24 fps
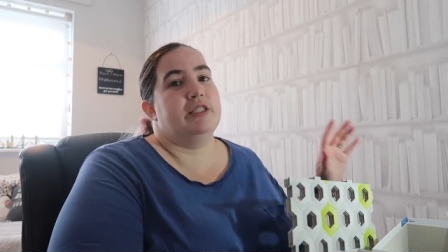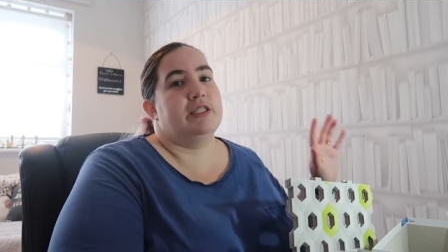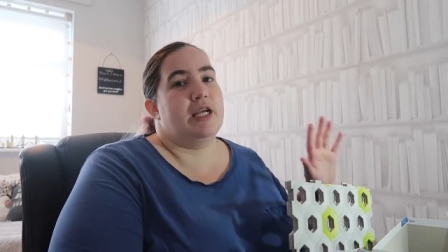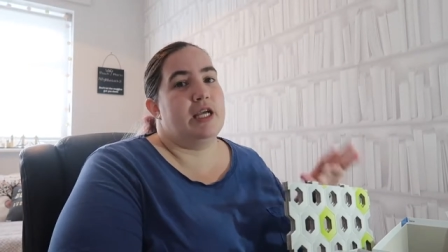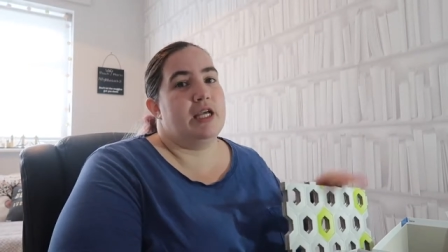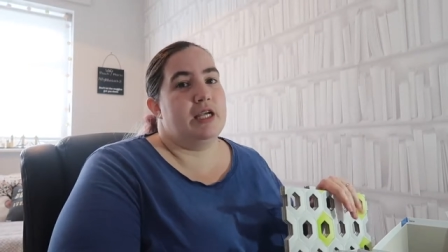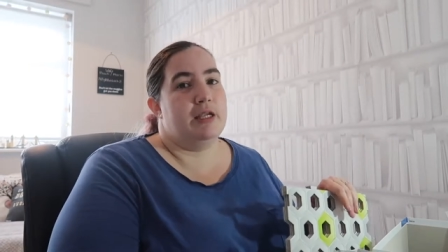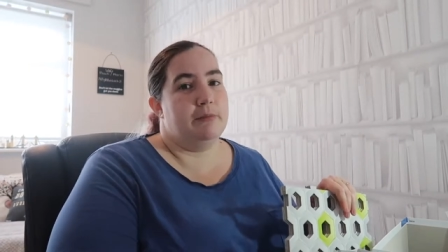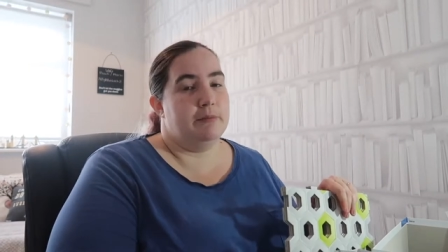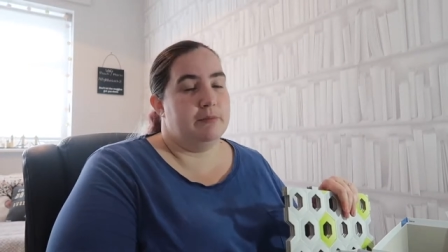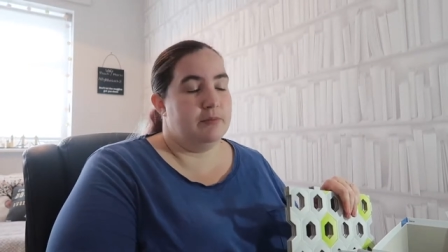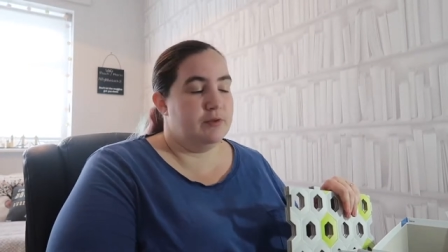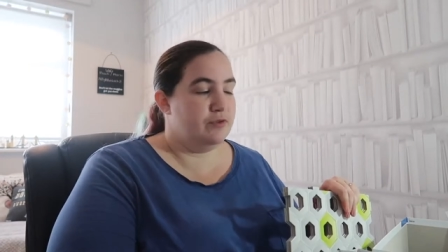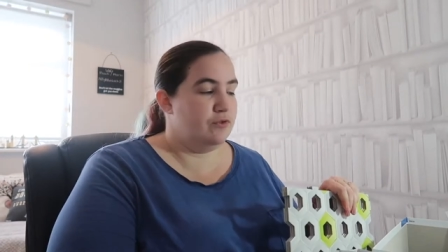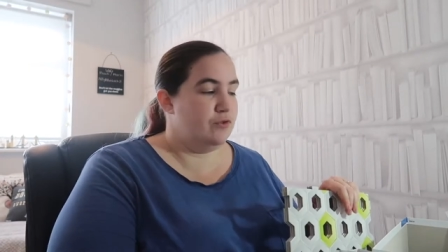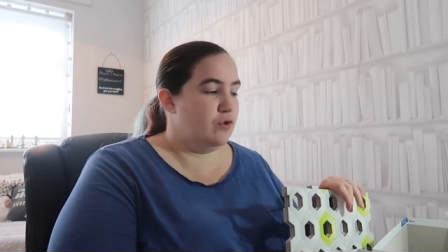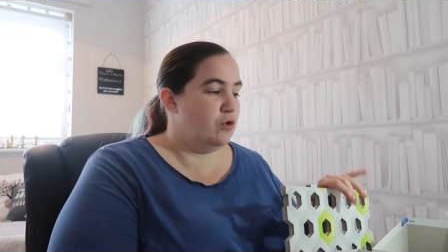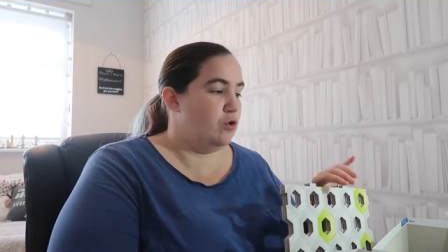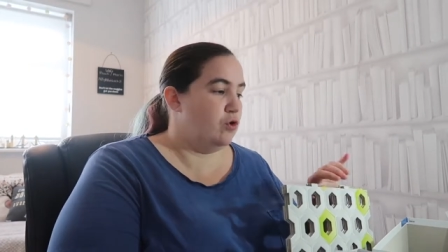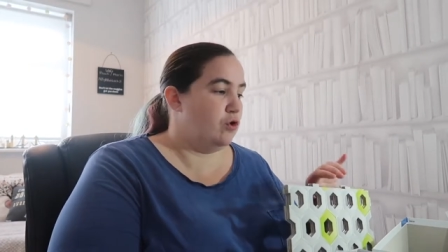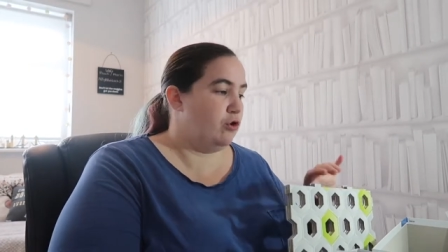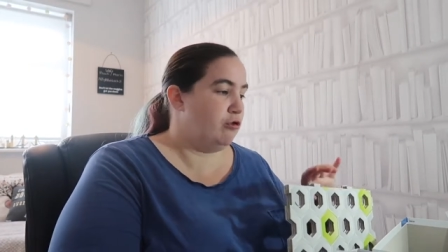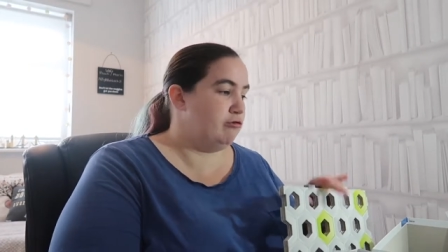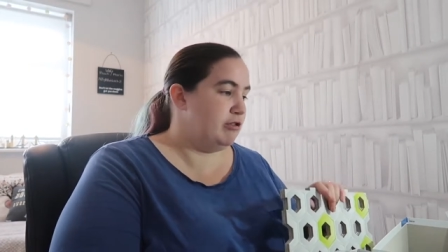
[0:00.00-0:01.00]
James
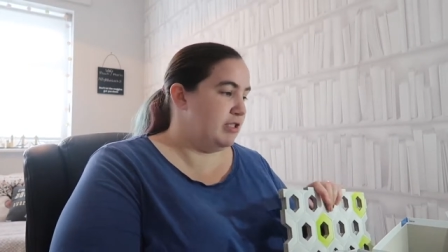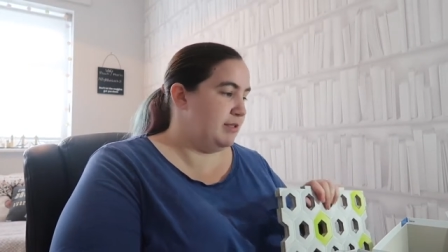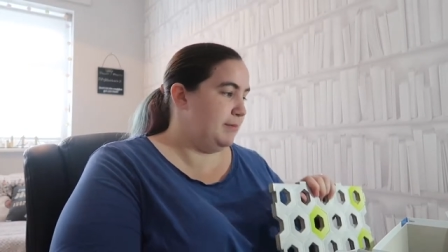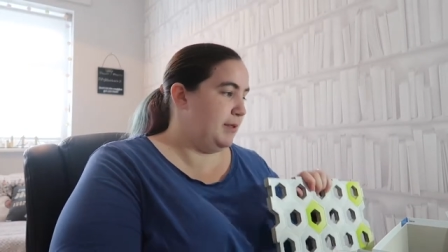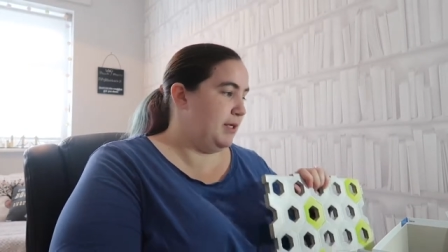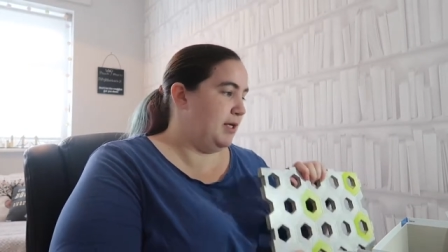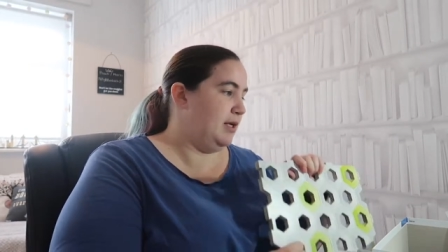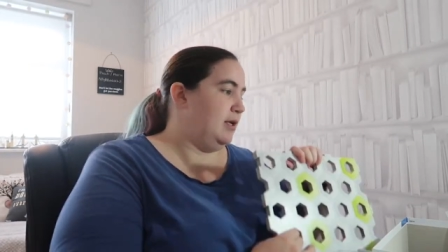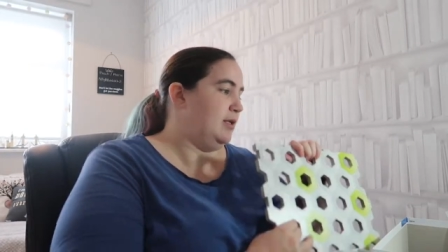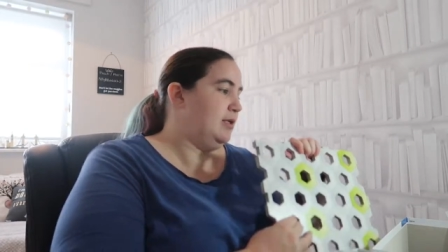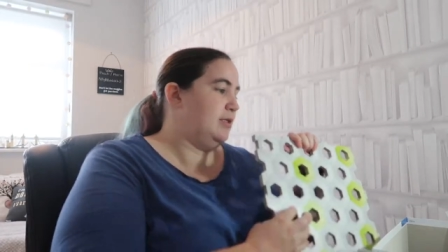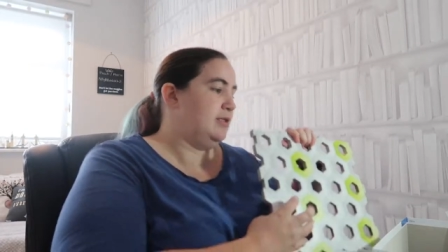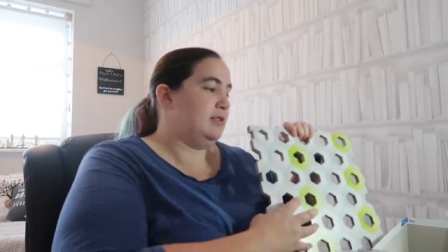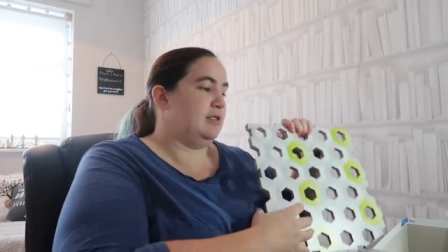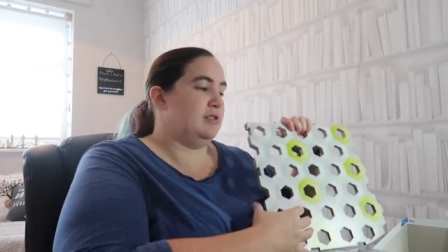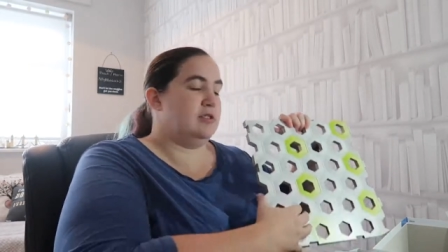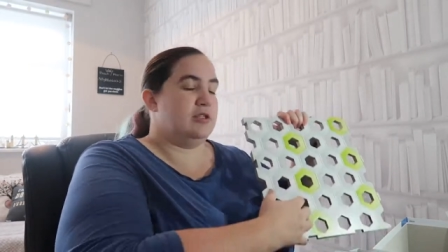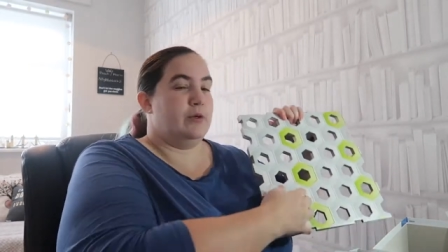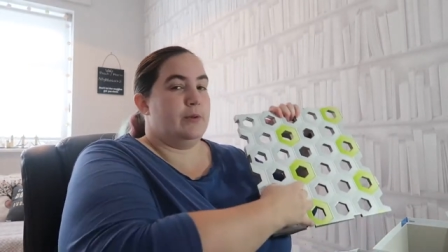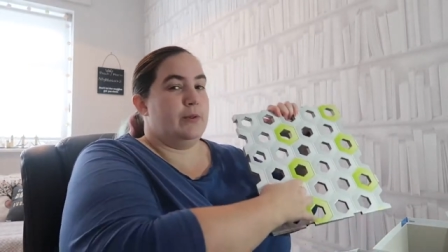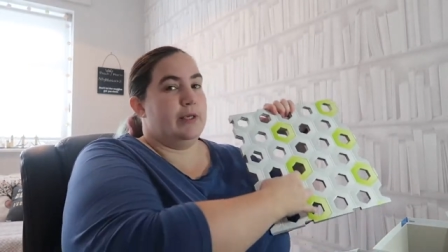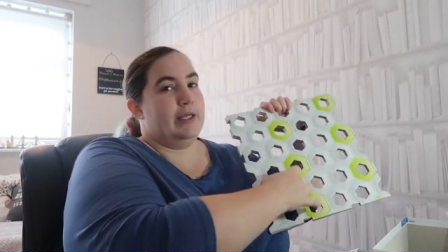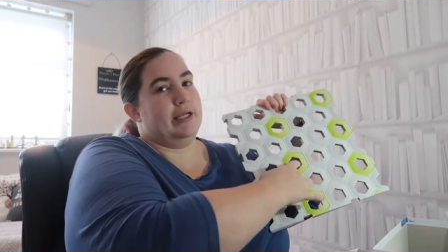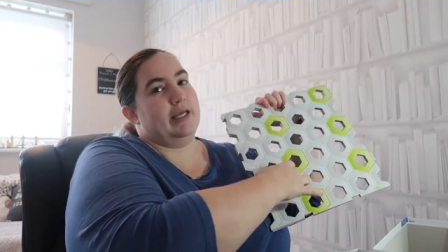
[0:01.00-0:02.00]
for Christmas
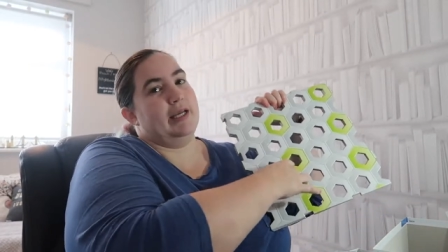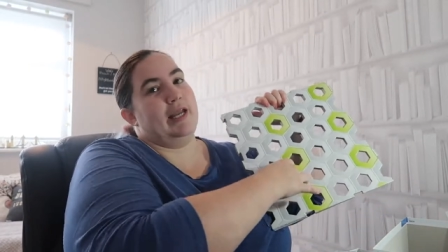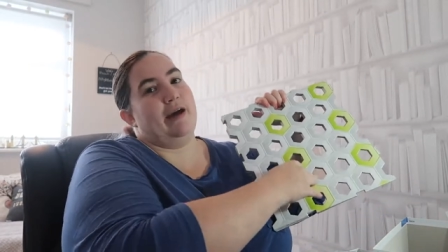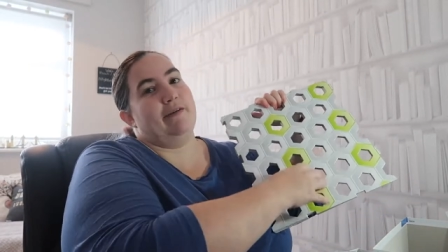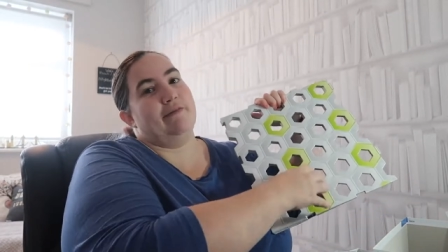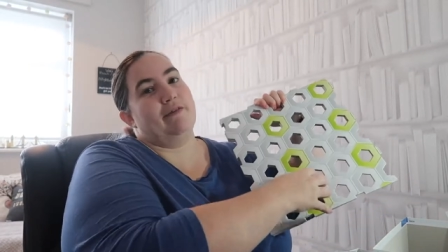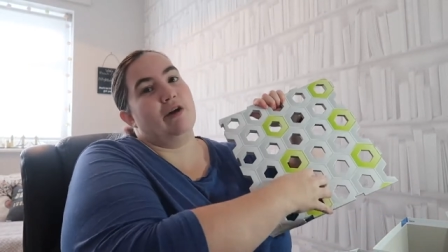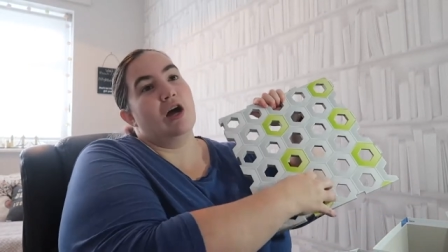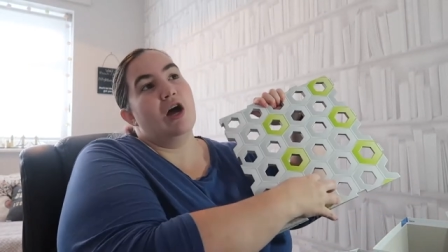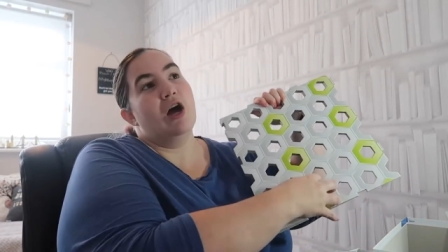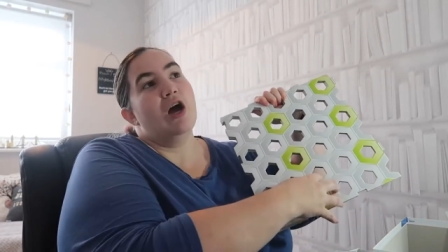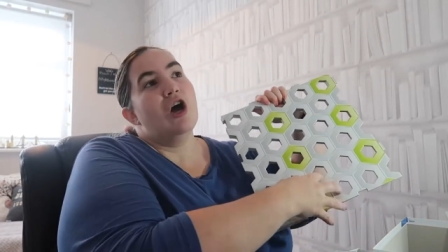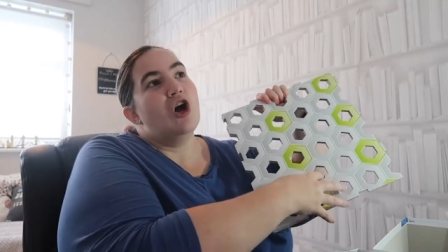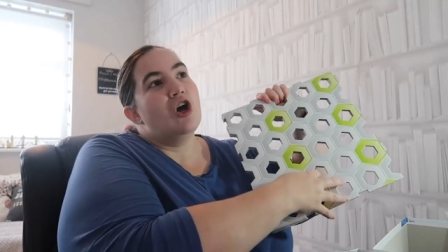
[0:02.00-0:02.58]
so he can have